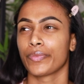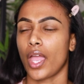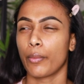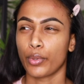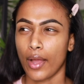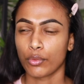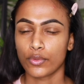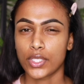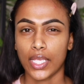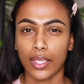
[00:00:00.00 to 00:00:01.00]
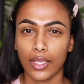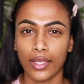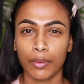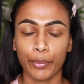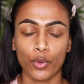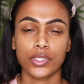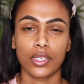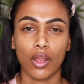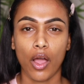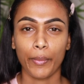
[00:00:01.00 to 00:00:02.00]
a brow routine
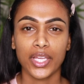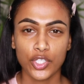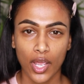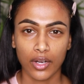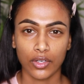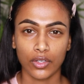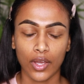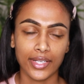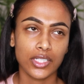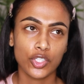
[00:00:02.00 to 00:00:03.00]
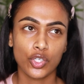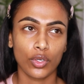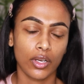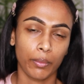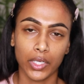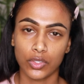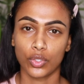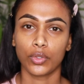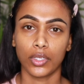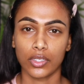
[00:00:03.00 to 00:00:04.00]
posted on my channel. I did shoot it about
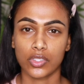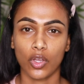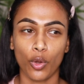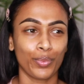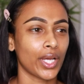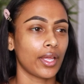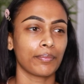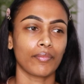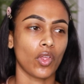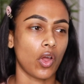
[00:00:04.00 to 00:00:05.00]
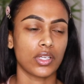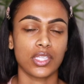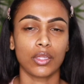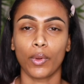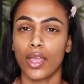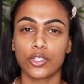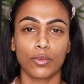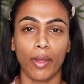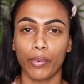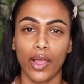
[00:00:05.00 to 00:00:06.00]
2 years ago, but honestly the way I do
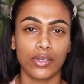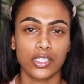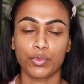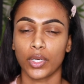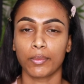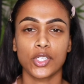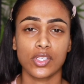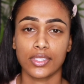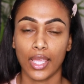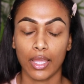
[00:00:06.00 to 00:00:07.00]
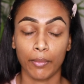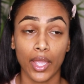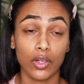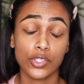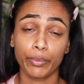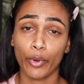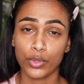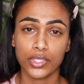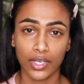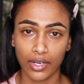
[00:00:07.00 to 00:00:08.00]
my brows is pretty much the same. I also
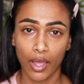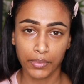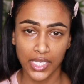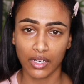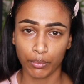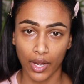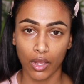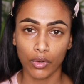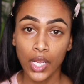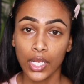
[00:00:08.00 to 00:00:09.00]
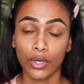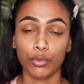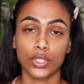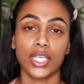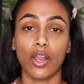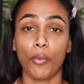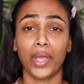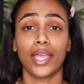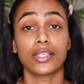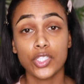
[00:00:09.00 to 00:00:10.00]
posted an updated brow routine on my
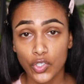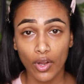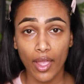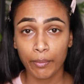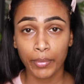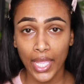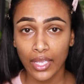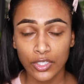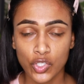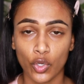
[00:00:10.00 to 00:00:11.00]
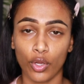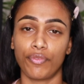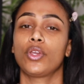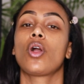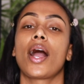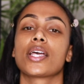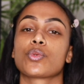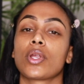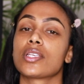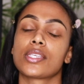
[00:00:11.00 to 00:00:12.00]
Instagram page, so if you guys
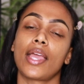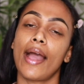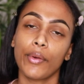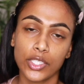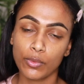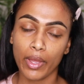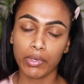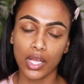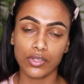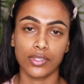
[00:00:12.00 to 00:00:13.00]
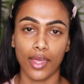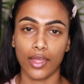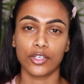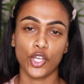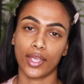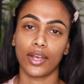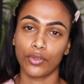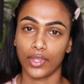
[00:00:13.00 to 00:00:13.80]
want to see how I do my brows, then check it out